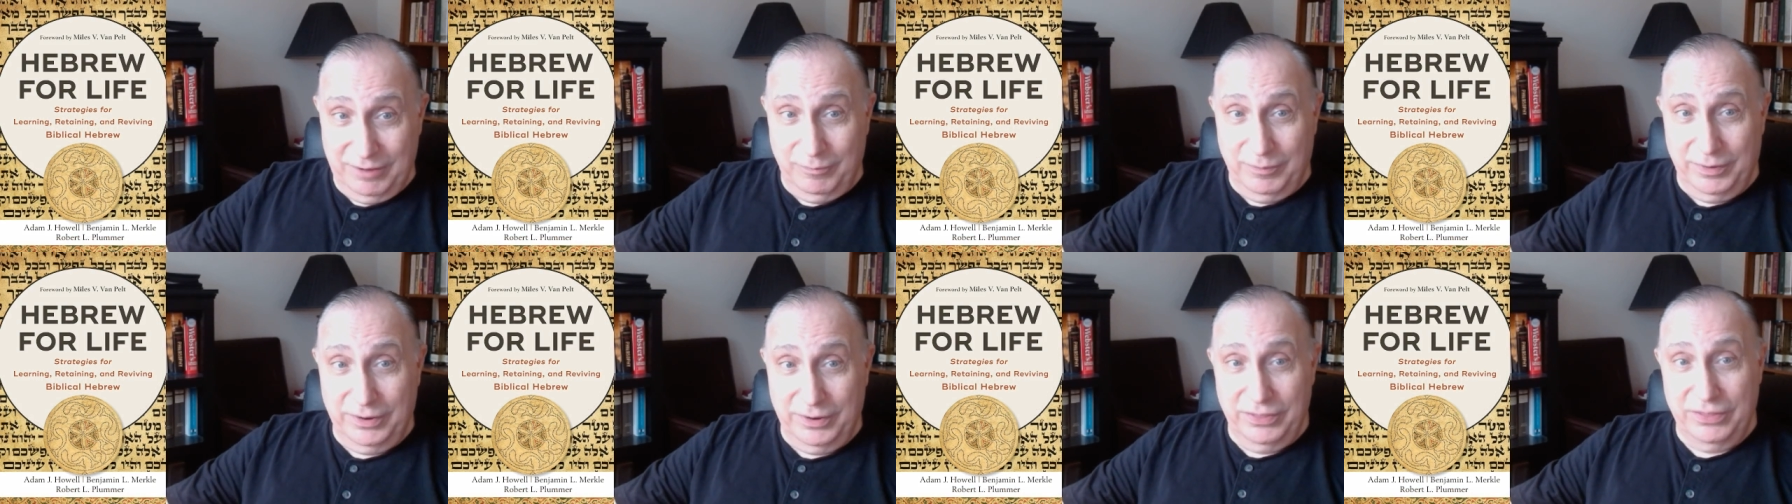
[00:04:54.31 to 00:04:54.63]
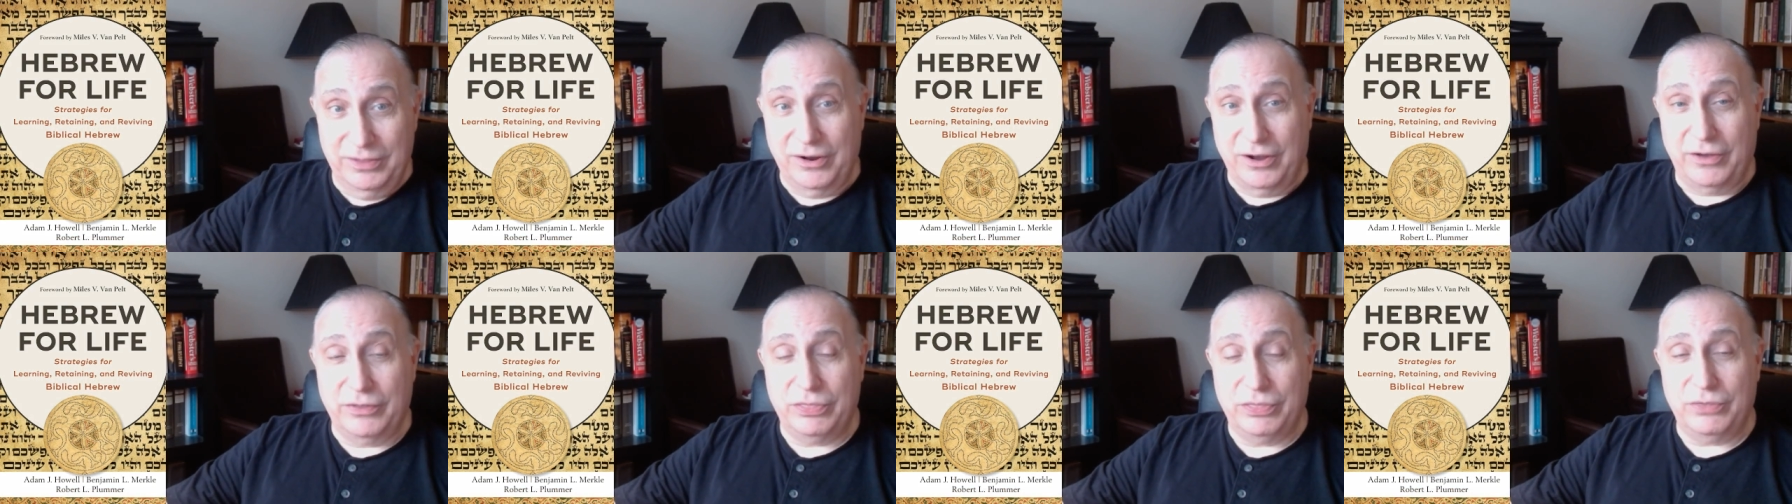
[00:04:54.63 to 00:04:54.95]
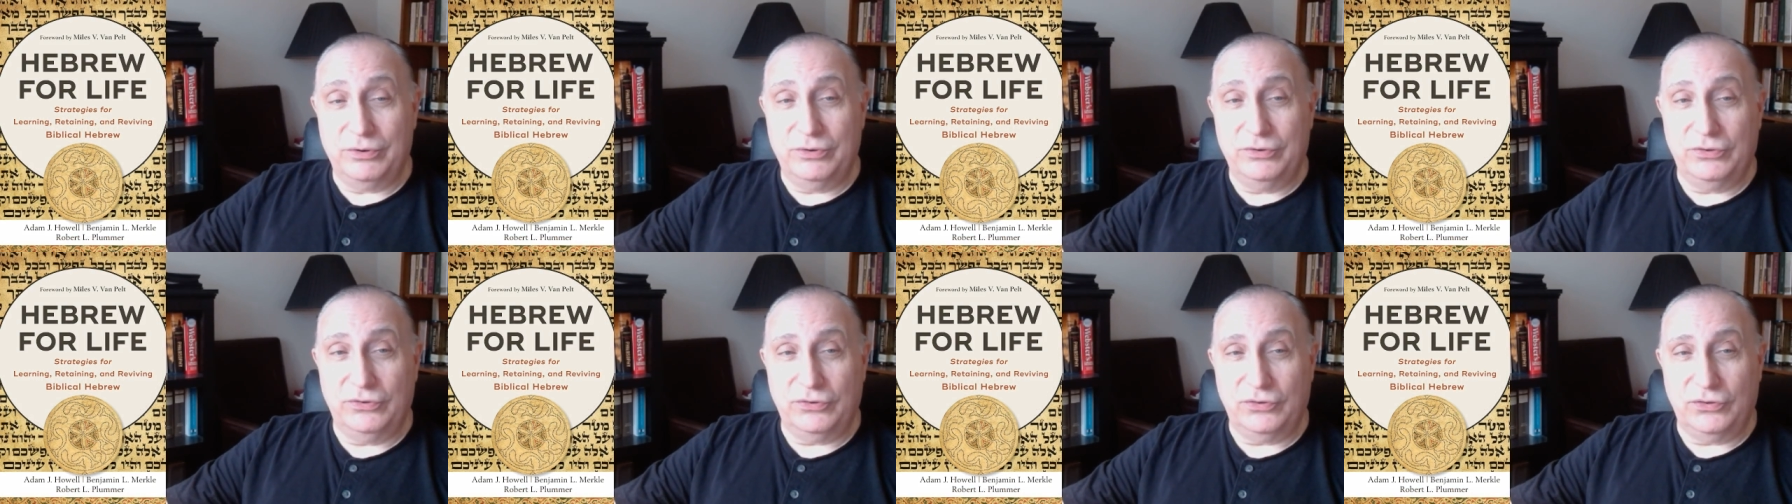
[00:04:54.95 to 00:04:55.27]
One of the
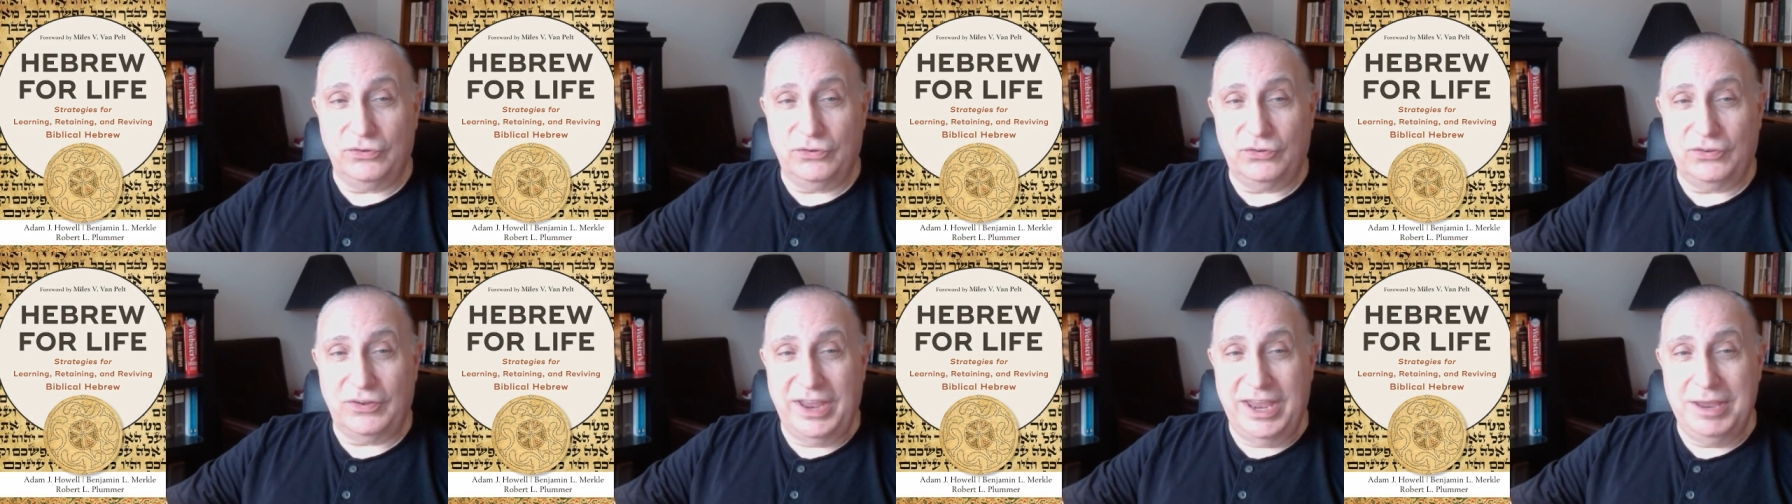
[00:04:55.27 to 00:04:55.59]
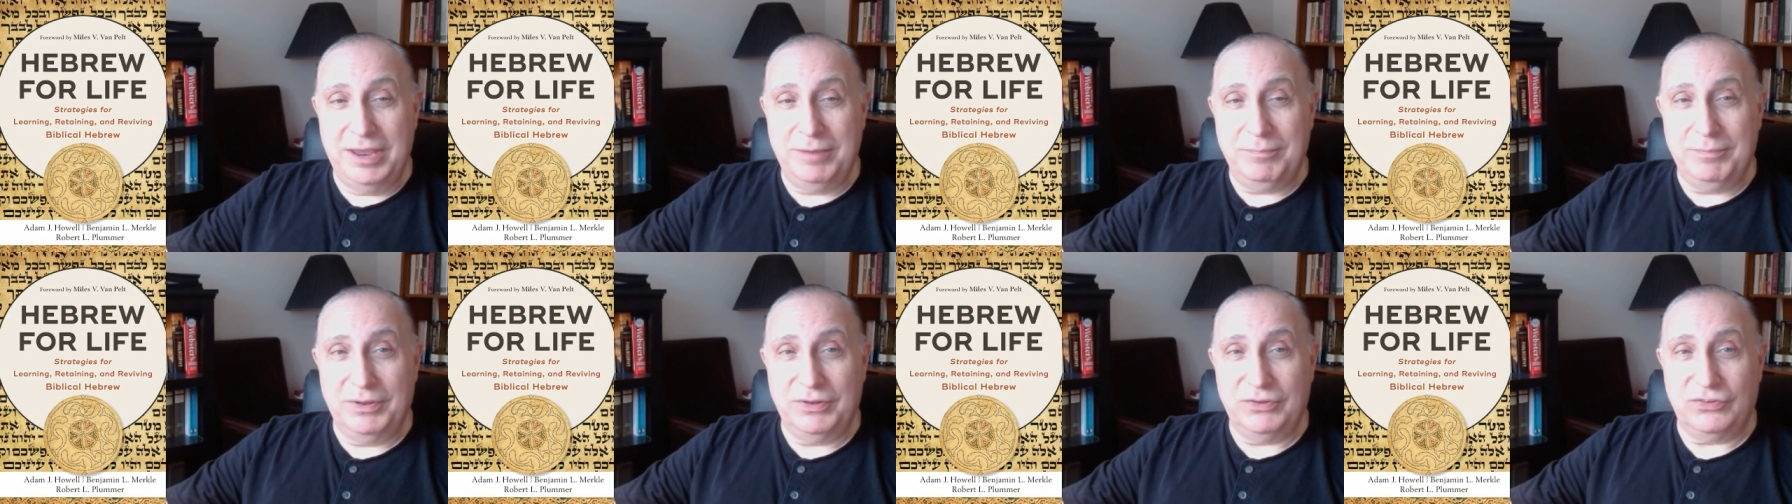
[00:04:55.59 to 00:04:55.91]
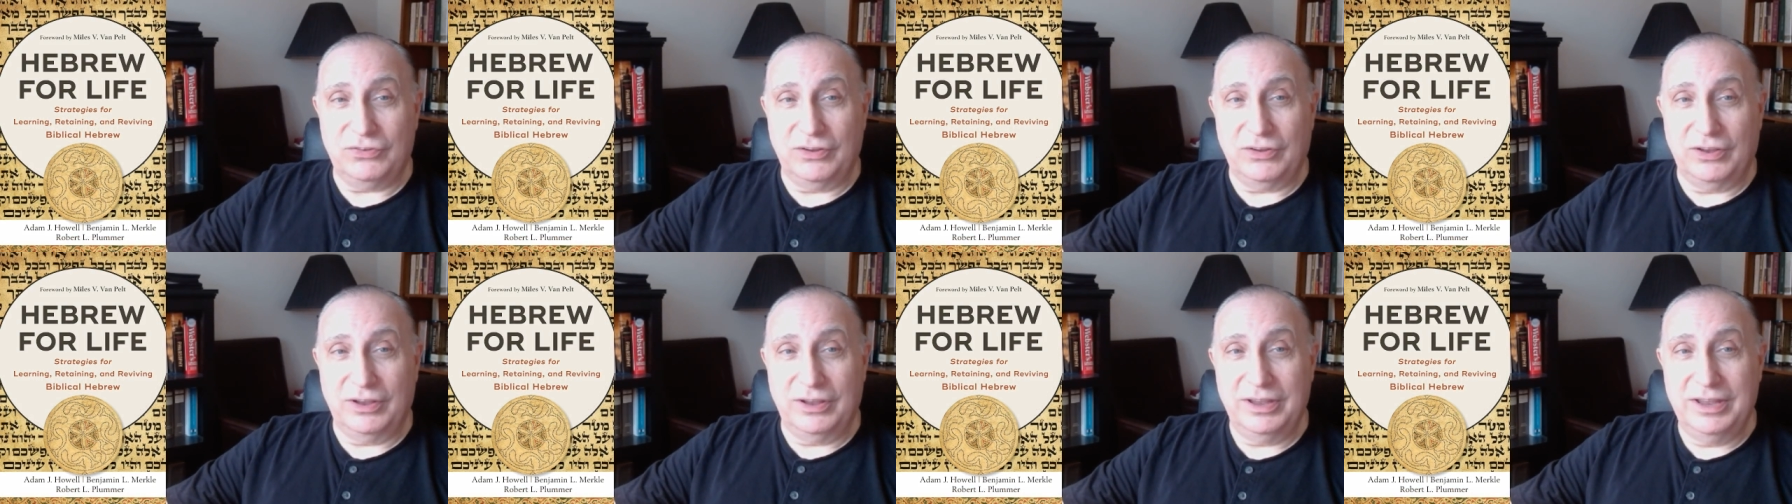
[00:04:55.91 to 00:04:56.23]
authors is the same. It's
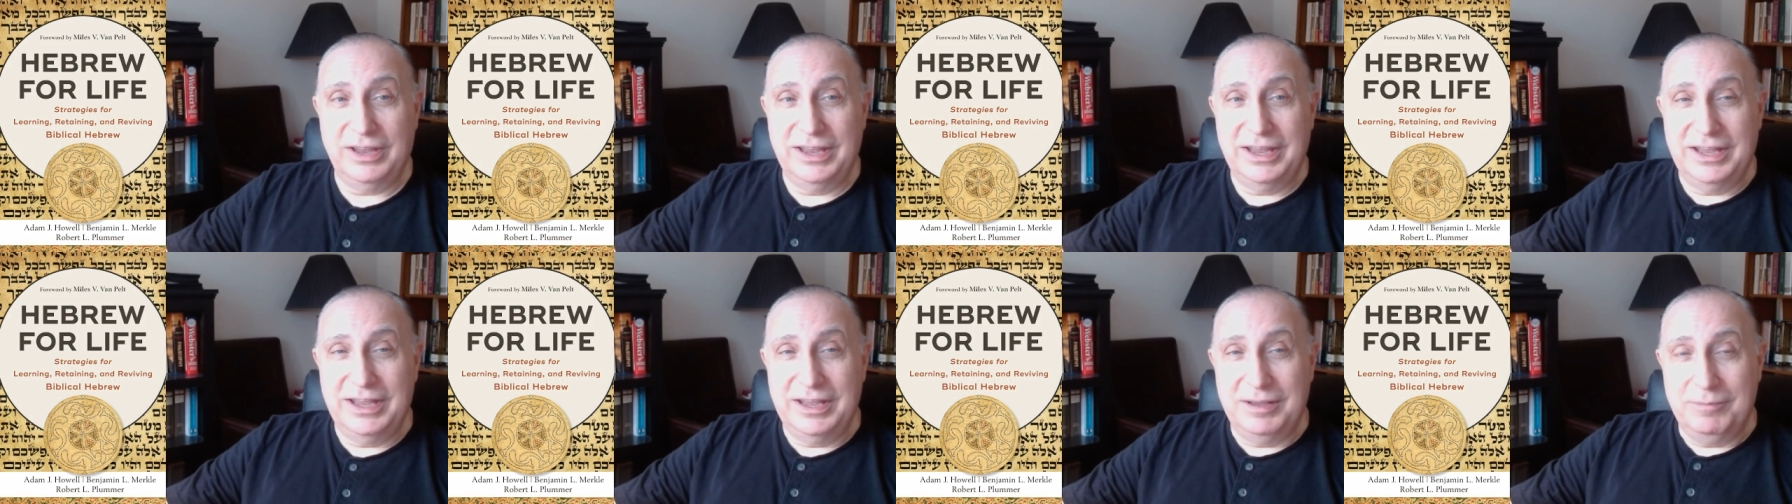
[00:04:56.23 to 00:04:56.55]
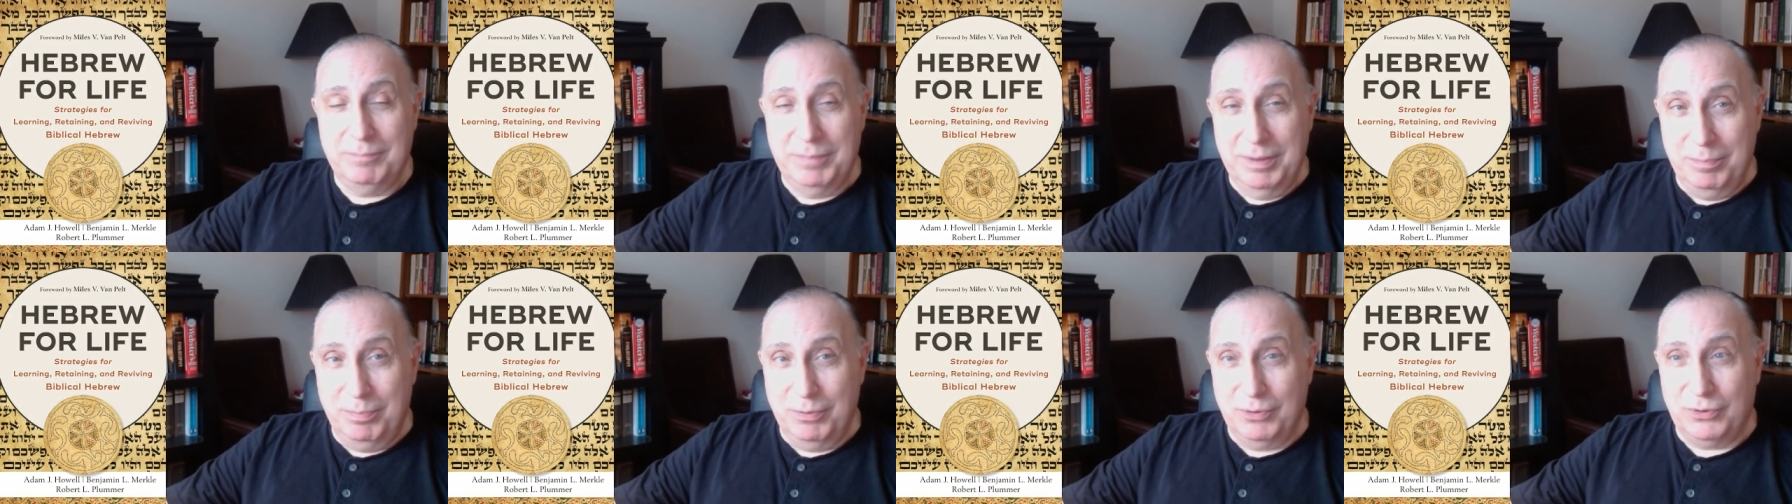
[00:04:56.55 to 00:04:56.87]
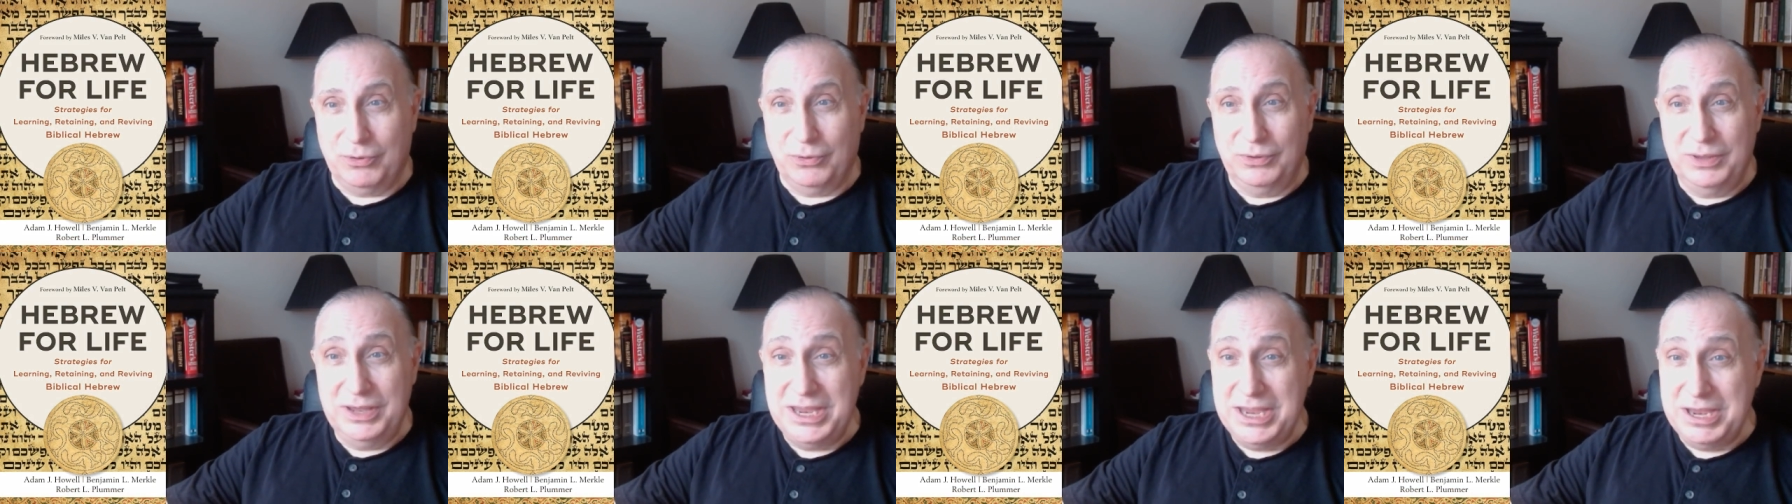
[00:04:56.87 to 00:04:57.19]

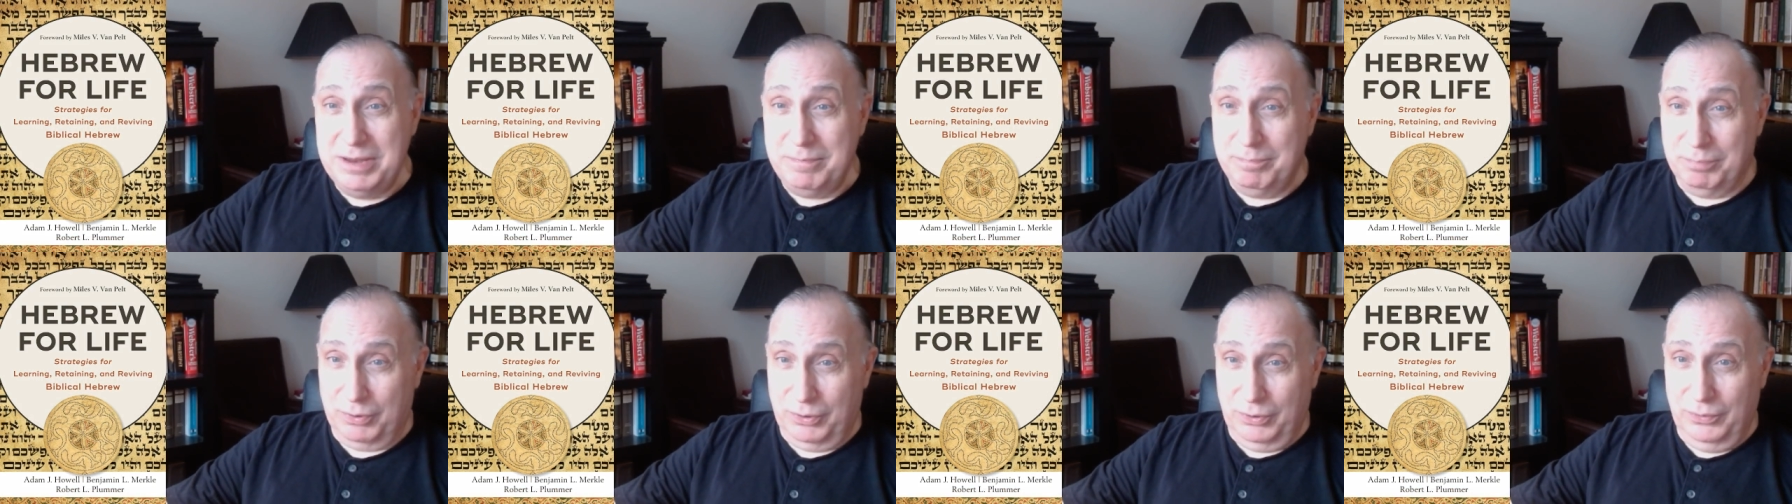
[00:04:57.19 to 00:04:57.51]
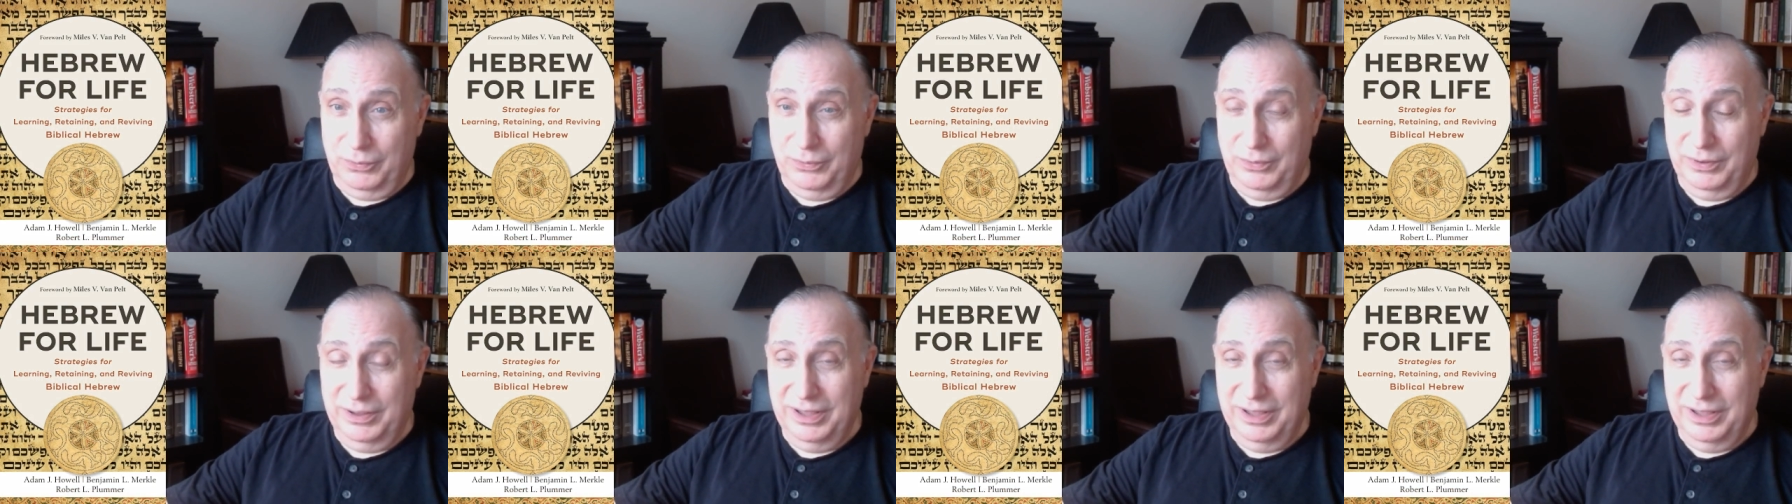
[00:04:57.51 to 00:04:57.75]
biblical Hebrew.